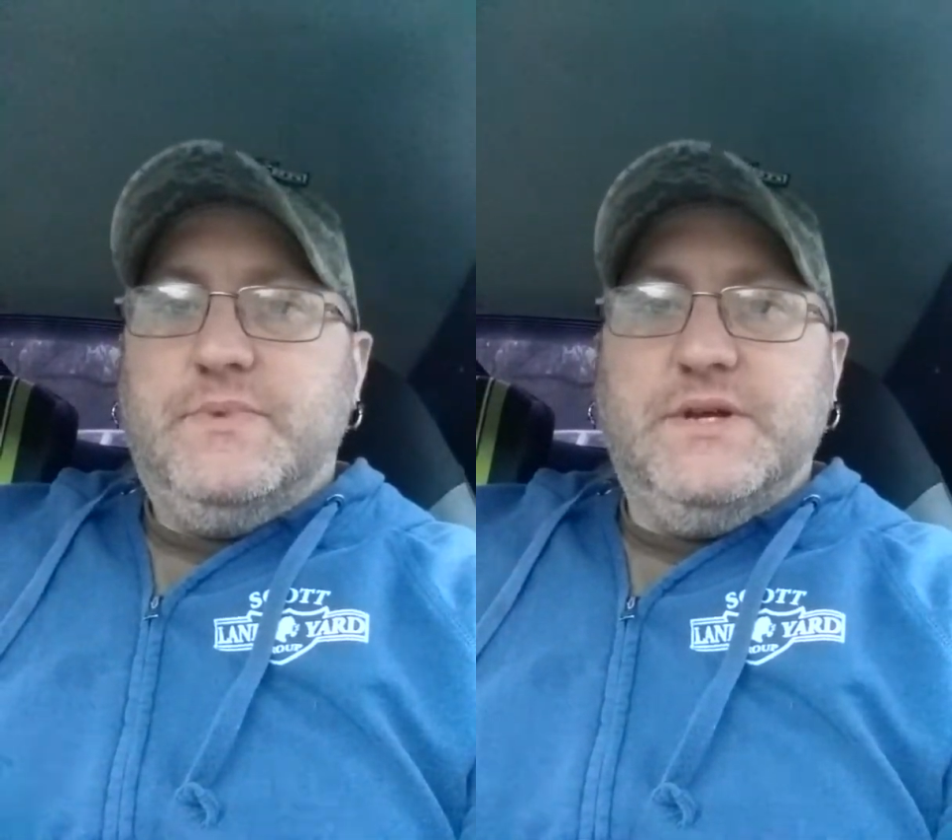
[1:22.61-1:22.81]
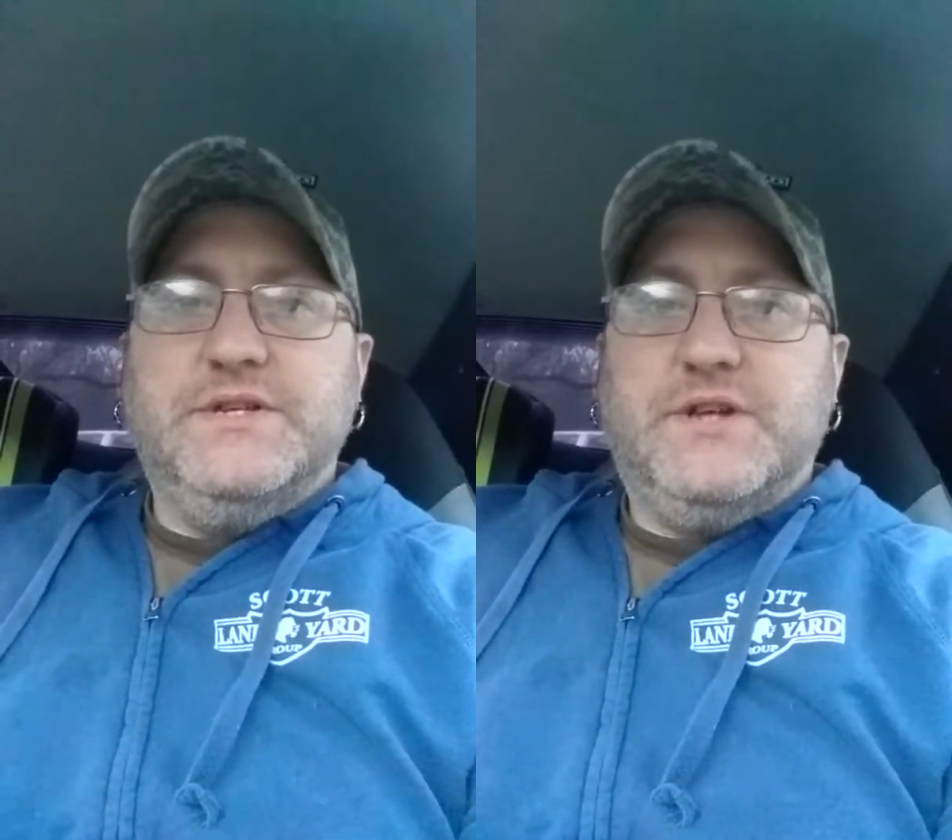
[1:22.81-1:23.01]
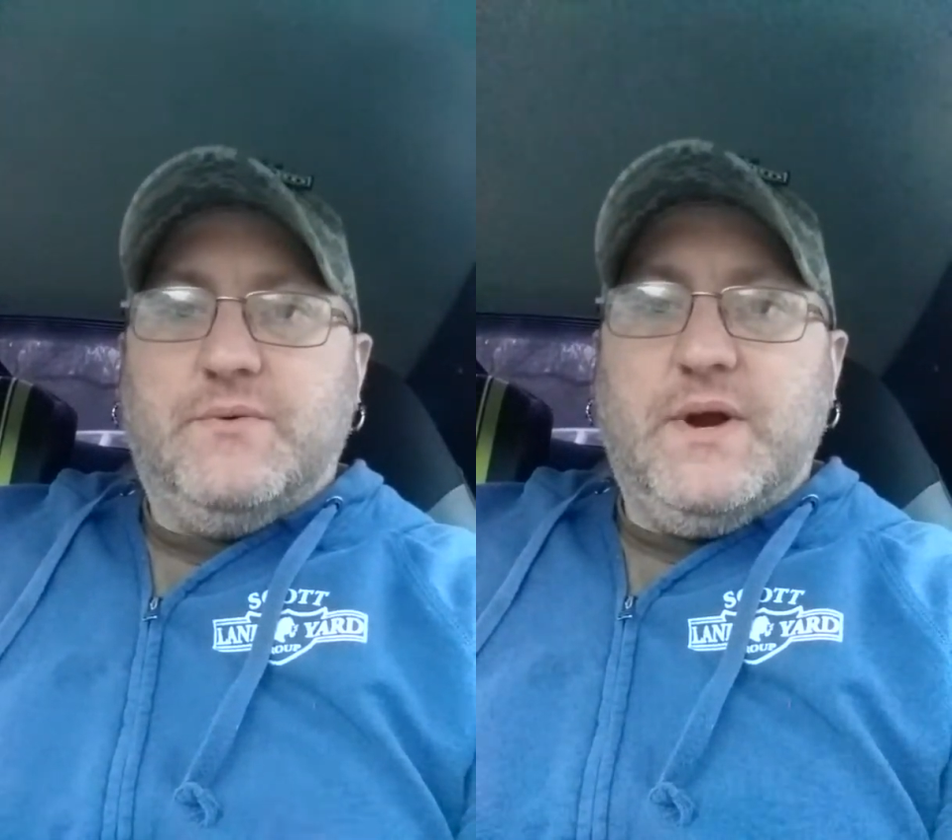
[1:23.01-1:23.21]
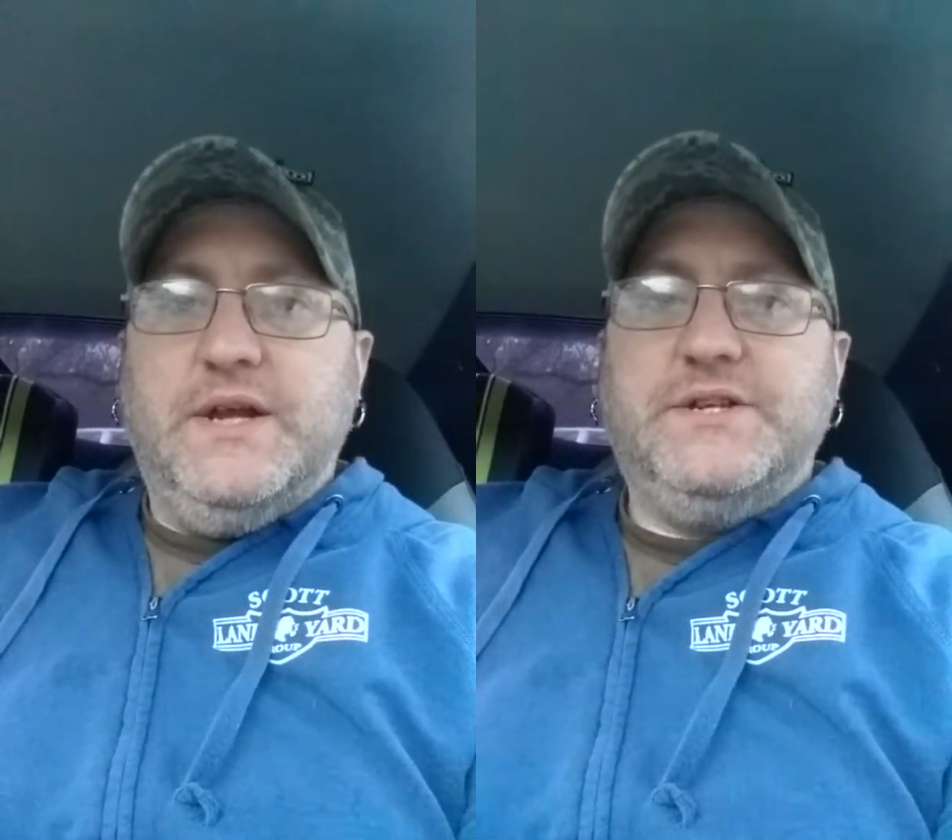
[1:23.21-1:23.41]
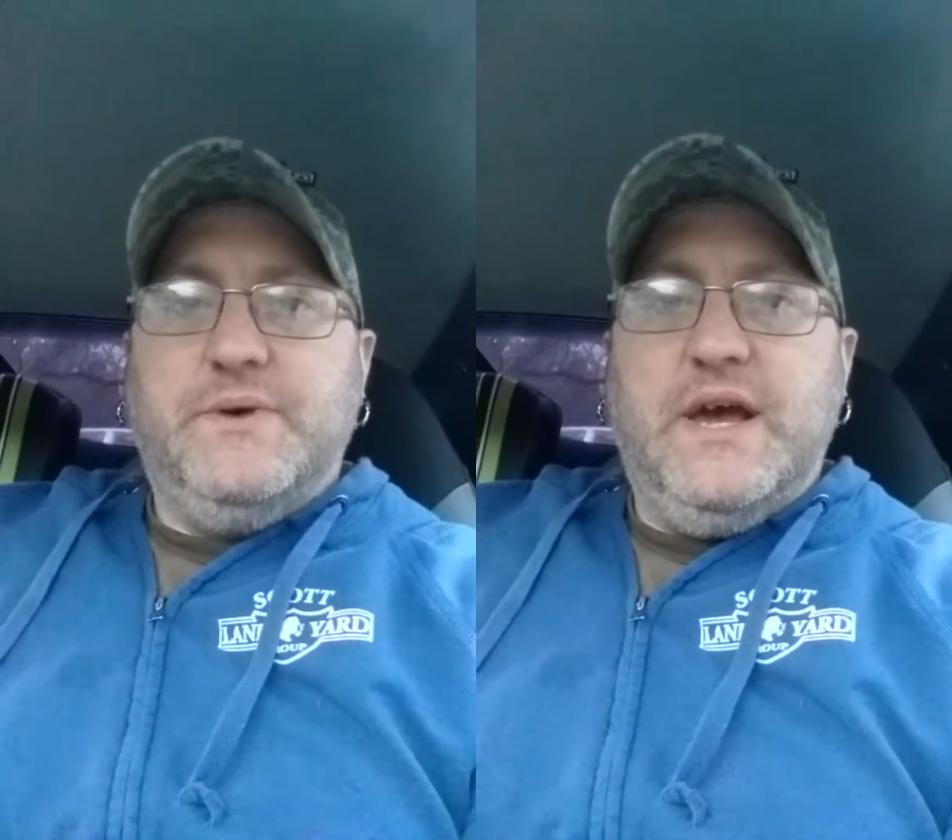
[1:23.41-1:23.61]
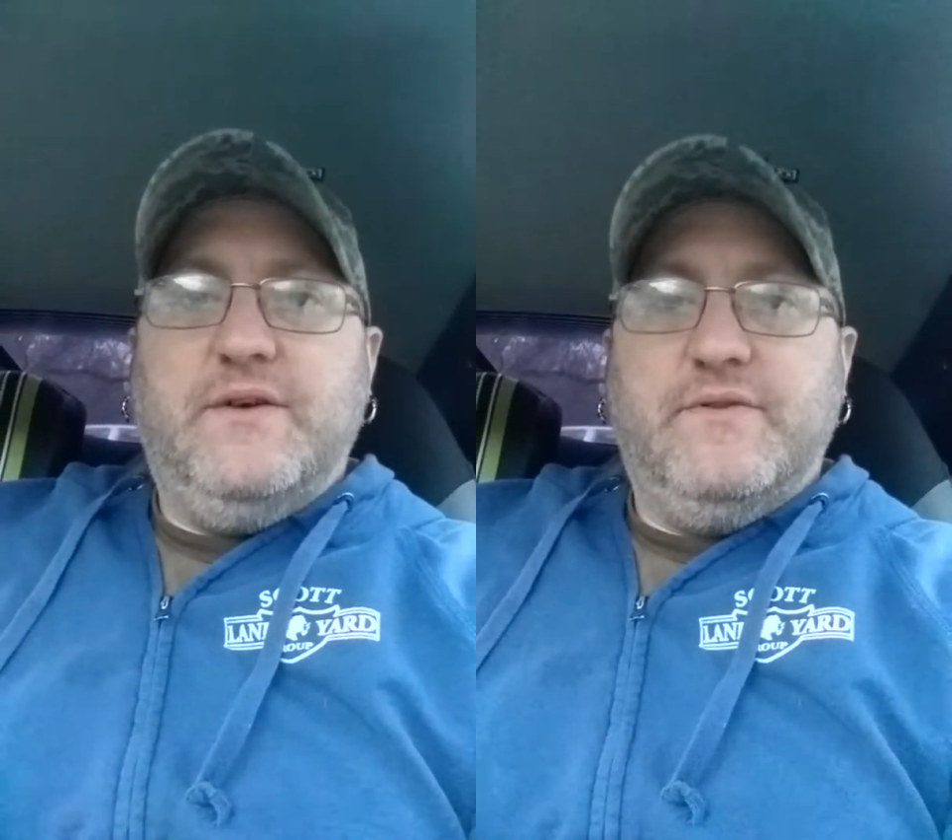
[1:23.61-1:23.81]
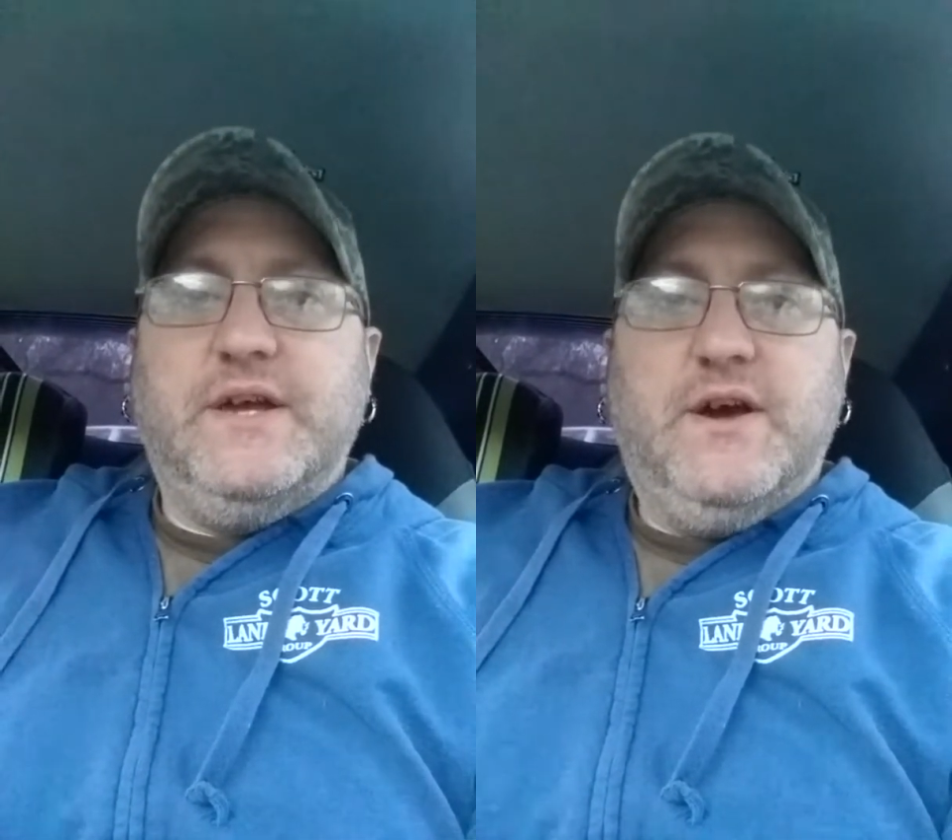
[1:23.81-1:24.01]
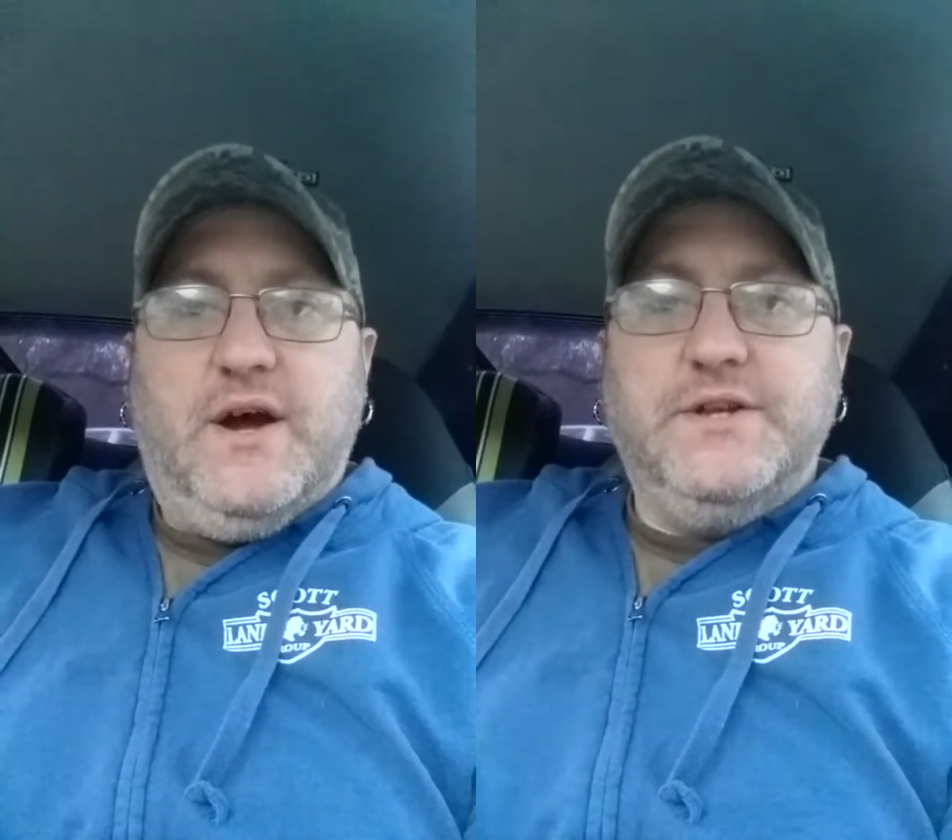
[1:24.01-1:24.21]
It is our right to have a
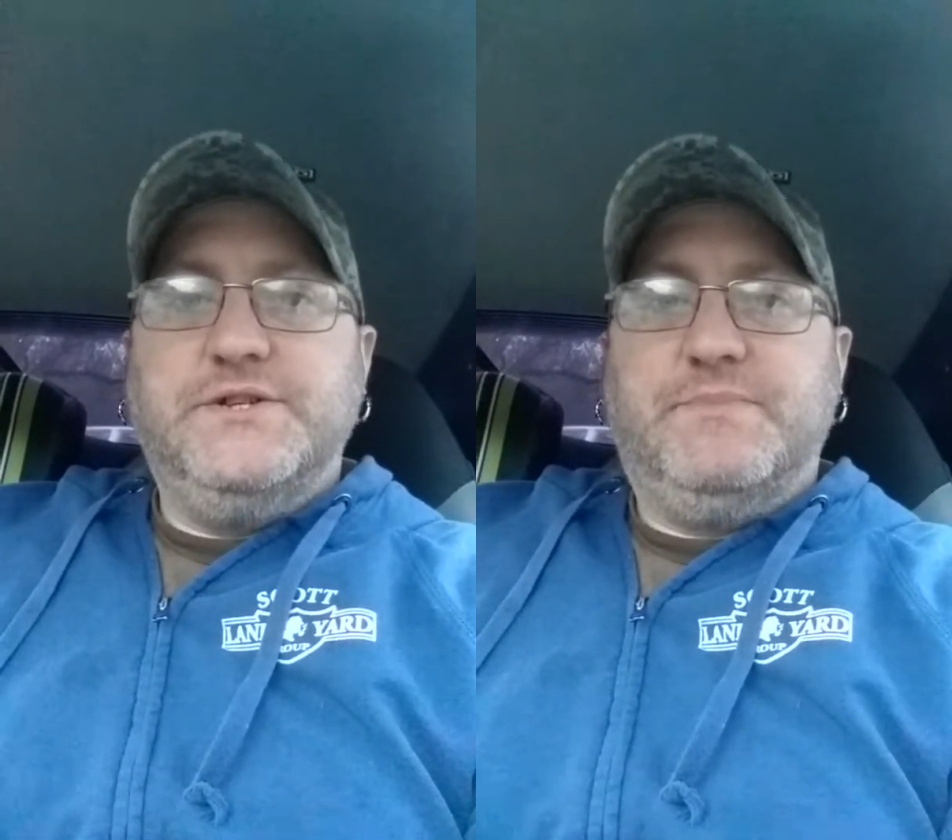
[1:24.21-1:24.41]
gun to